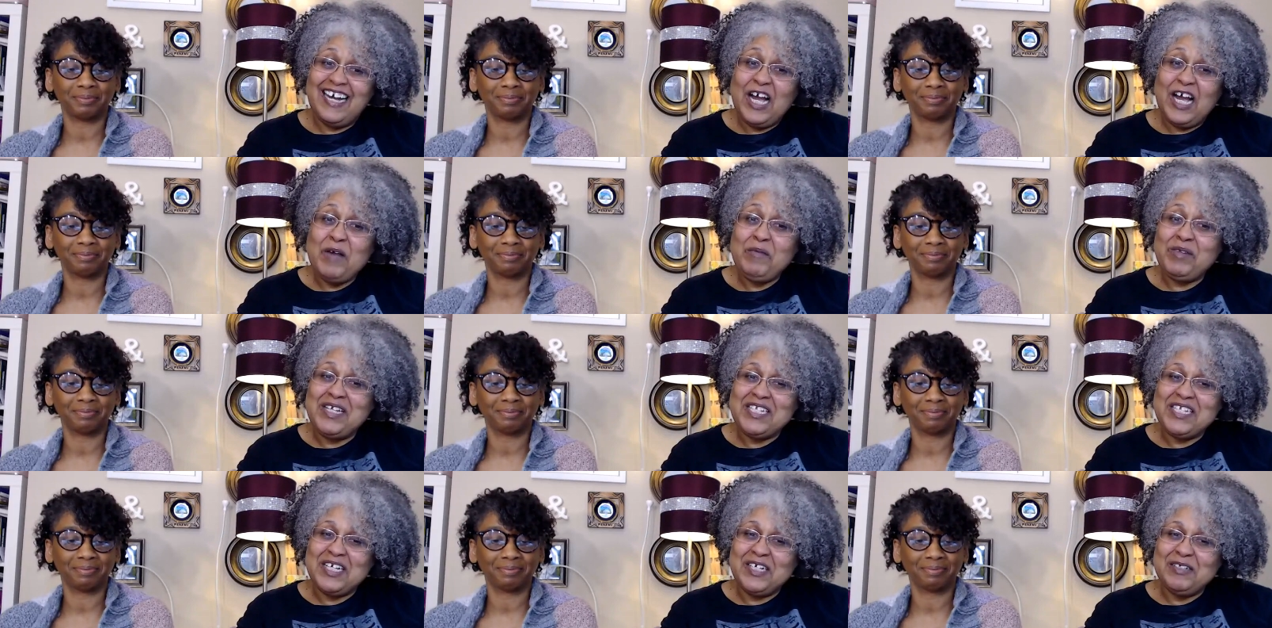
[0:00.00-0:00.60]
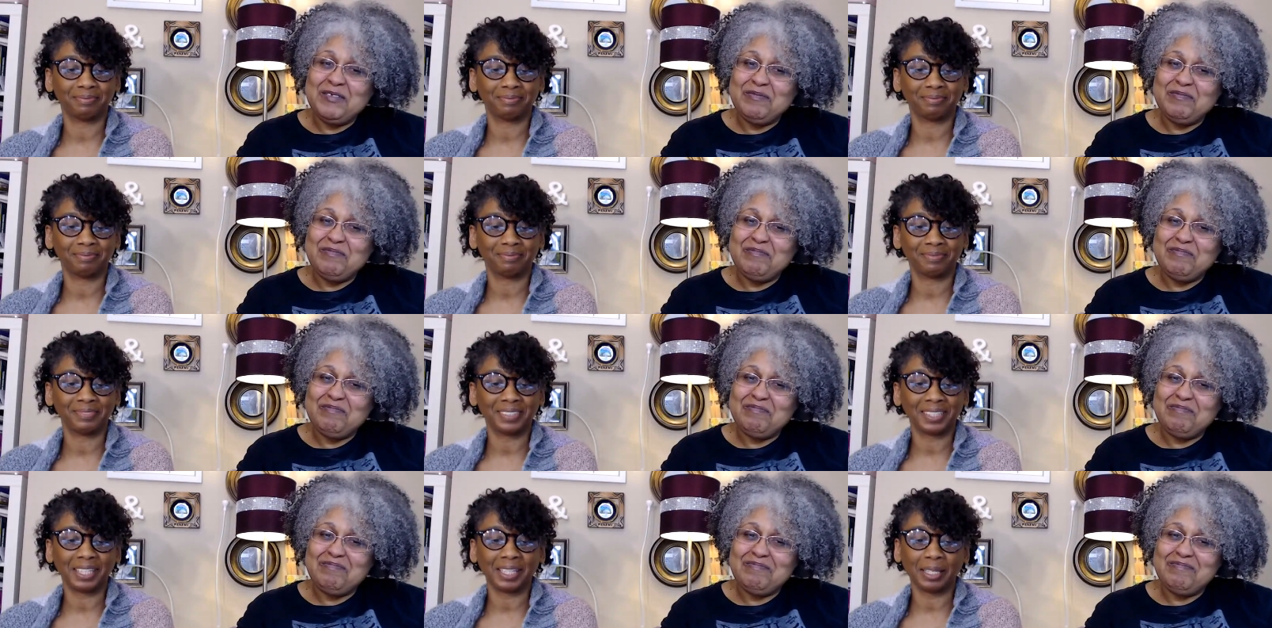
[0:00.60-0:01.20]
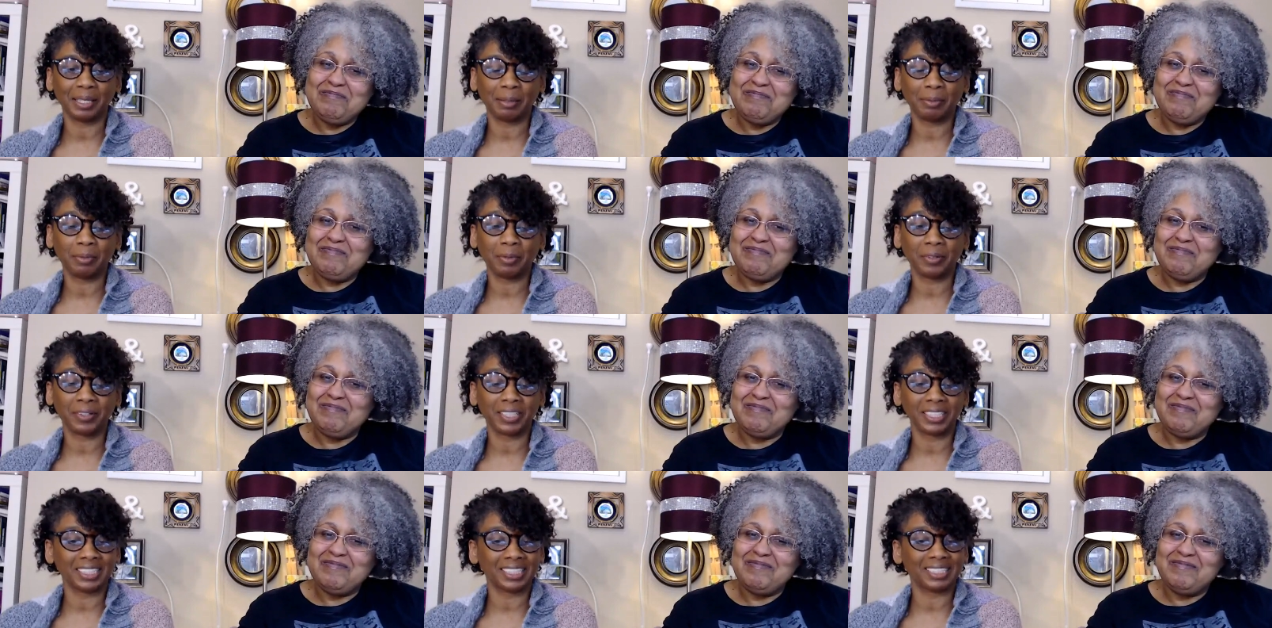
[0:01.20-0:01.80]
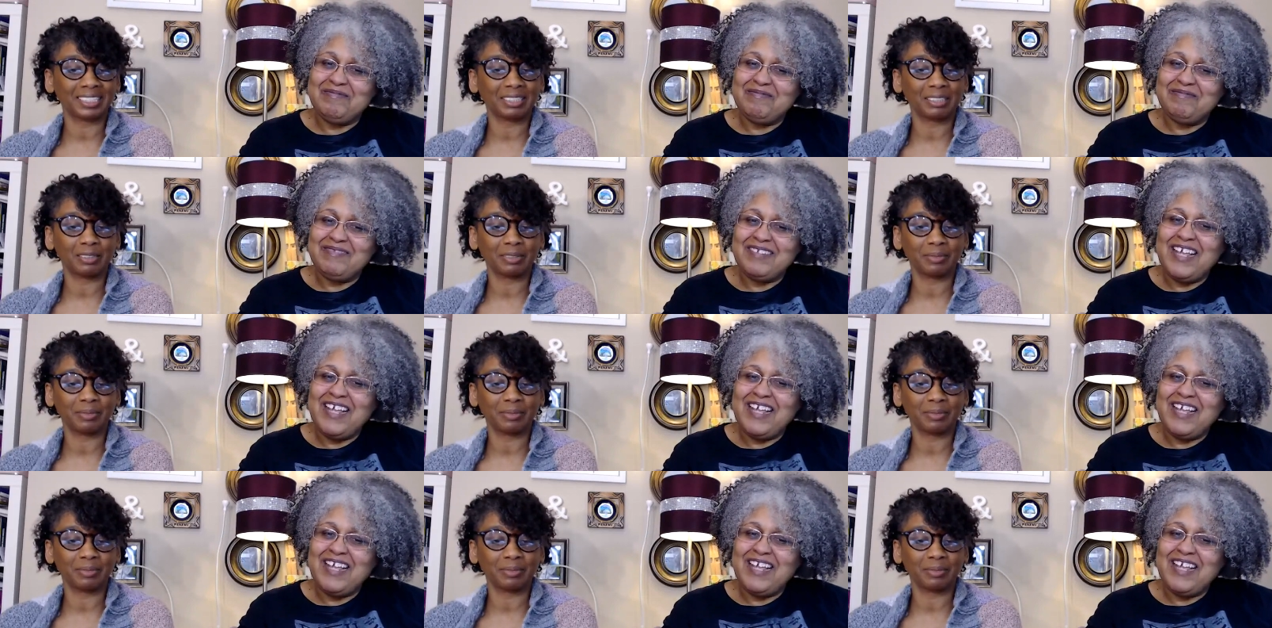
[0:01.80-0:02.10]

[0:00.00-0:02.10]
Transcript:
Speaker 1: I'm Lisa. I'm Cryss.